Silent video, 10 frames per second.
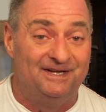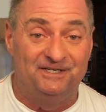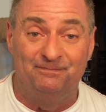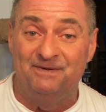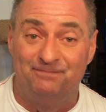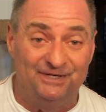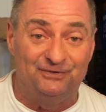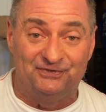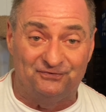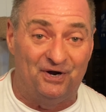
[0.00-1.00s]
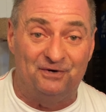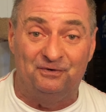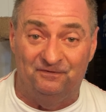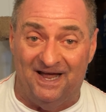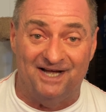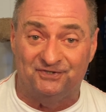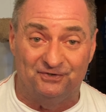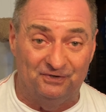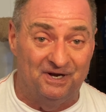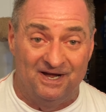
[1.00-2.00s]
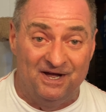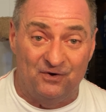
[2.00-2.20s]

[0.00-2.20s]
to be bigger, stronger, faster,